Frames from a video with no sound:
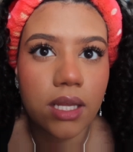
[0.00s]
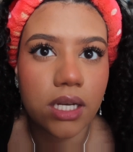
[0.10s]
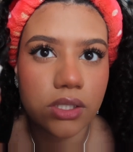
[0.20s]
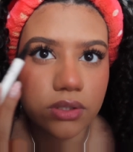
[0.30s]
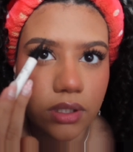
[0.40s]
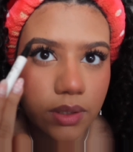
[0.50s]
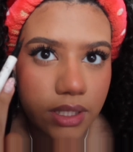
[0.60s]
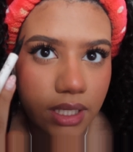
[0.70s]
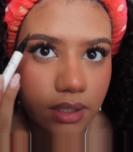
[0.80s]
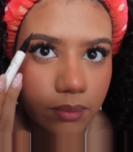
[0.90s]
and I just go
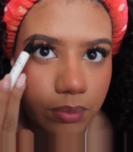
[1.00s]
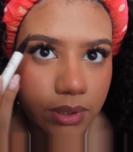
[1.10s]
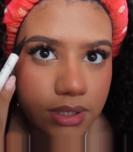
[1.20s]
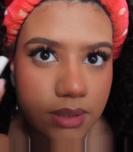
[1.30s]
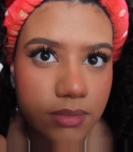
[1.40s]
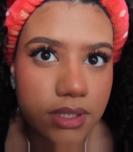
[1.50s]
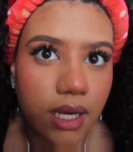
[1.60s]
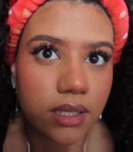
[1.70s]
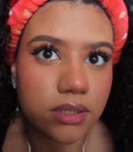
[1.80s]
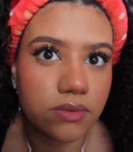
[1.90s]
in and put some
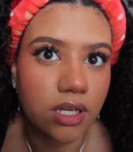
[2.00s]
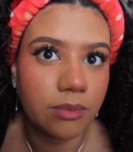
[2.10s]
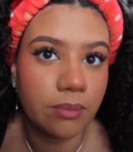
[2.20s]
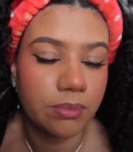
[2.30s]
dots around my